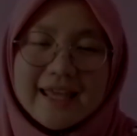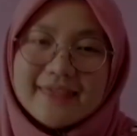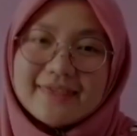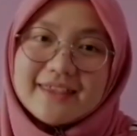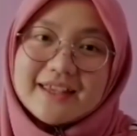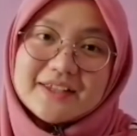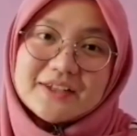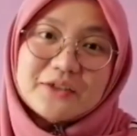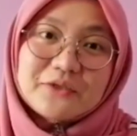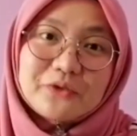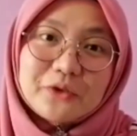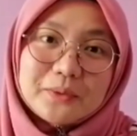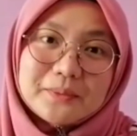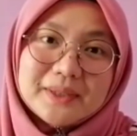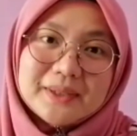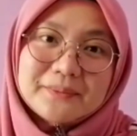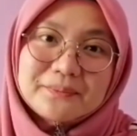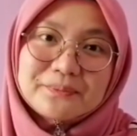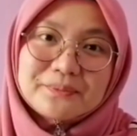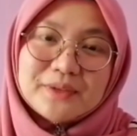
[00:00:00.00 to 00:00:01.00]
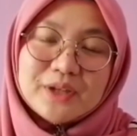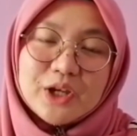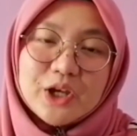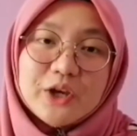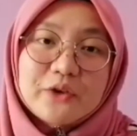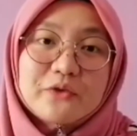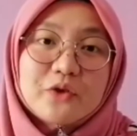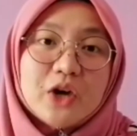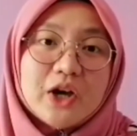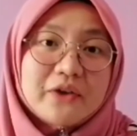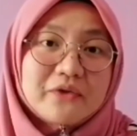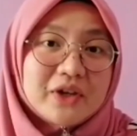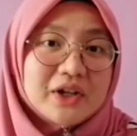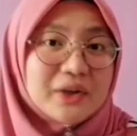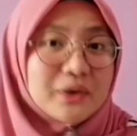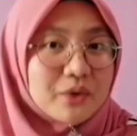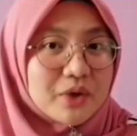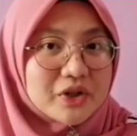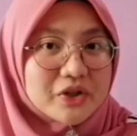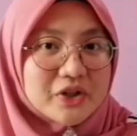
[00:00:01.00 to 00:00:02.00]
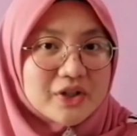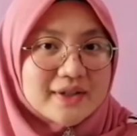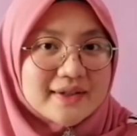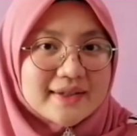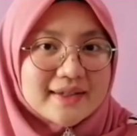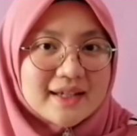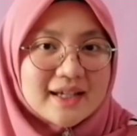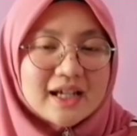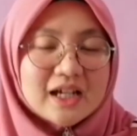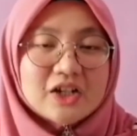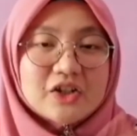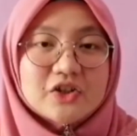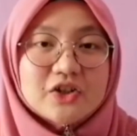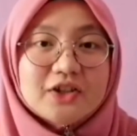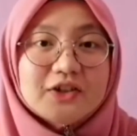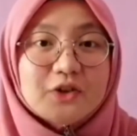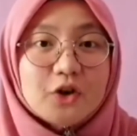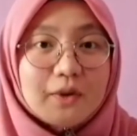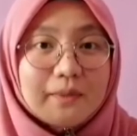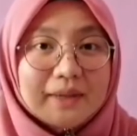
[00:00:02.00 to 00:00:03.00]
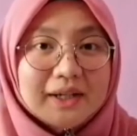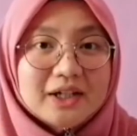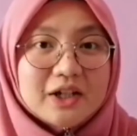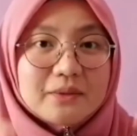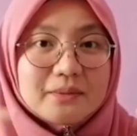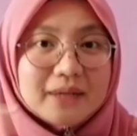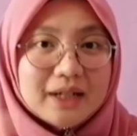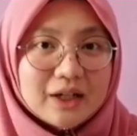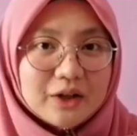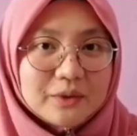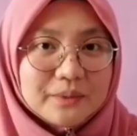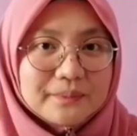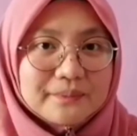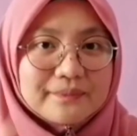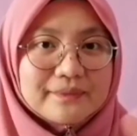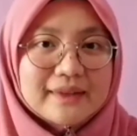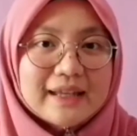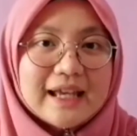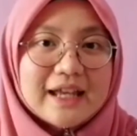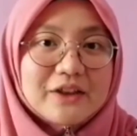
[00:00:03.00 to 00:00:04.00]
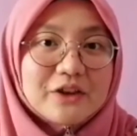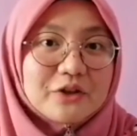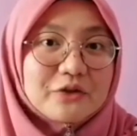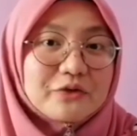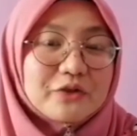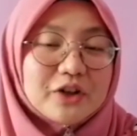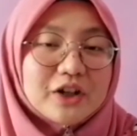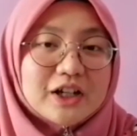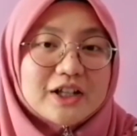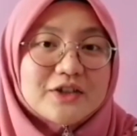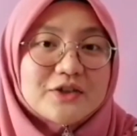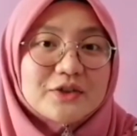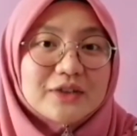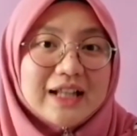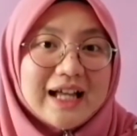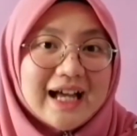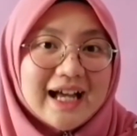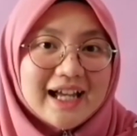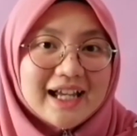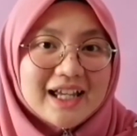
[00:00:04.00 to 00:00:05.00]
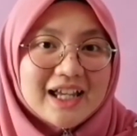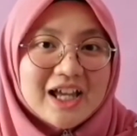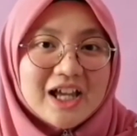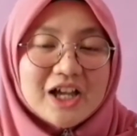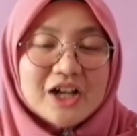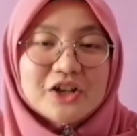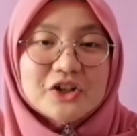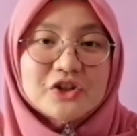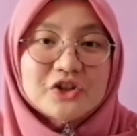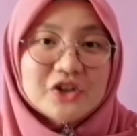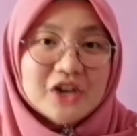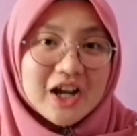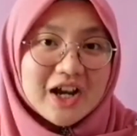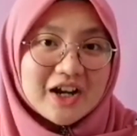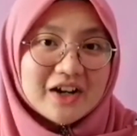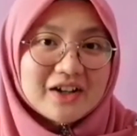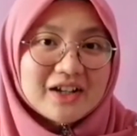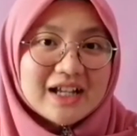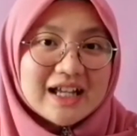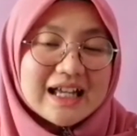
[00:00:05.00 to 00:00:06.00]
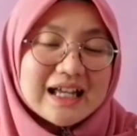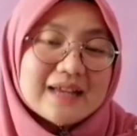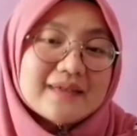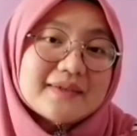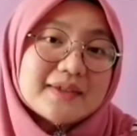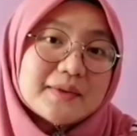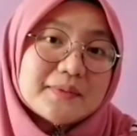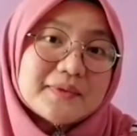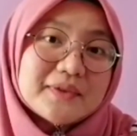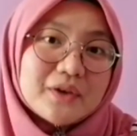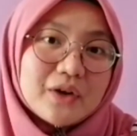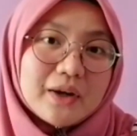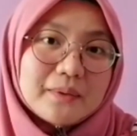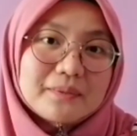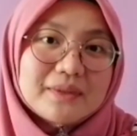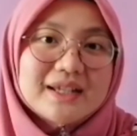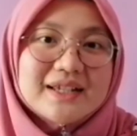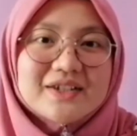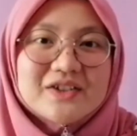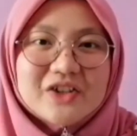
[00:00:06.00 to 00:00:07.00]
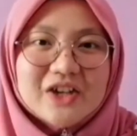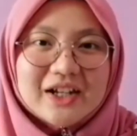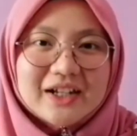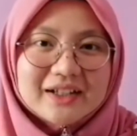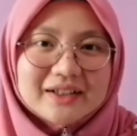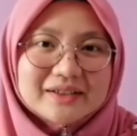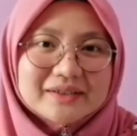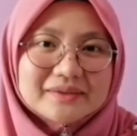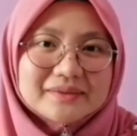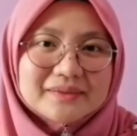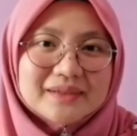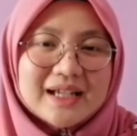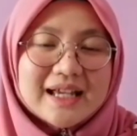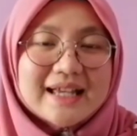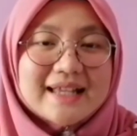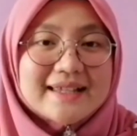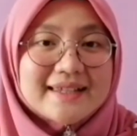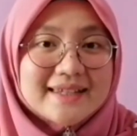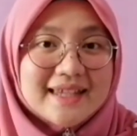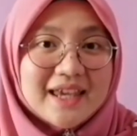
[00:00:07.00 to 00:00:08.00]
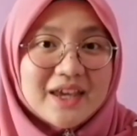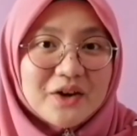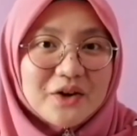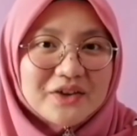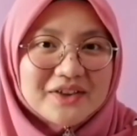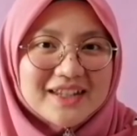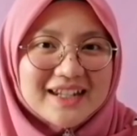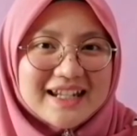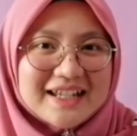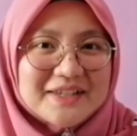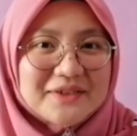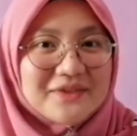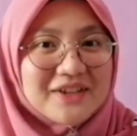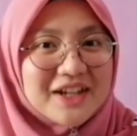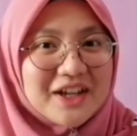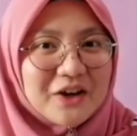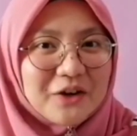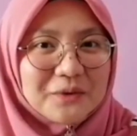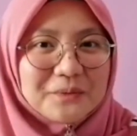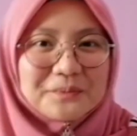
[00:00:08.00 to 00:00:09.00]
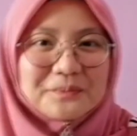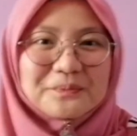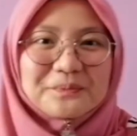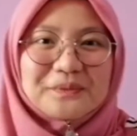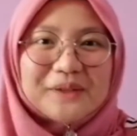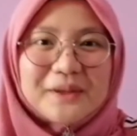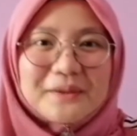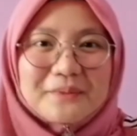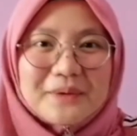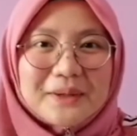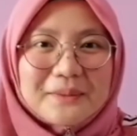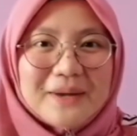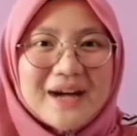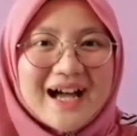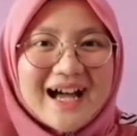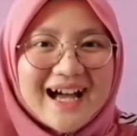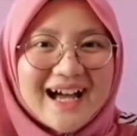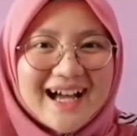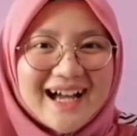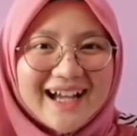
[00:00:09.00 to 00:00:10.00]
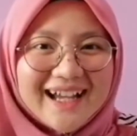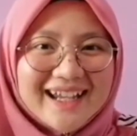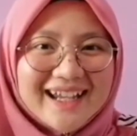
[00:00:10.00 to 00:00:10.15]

That's all for me. If you have any questions, just comment down below. And don't forget to like, share and subscribe this channel. See you on the next video. Bye bye!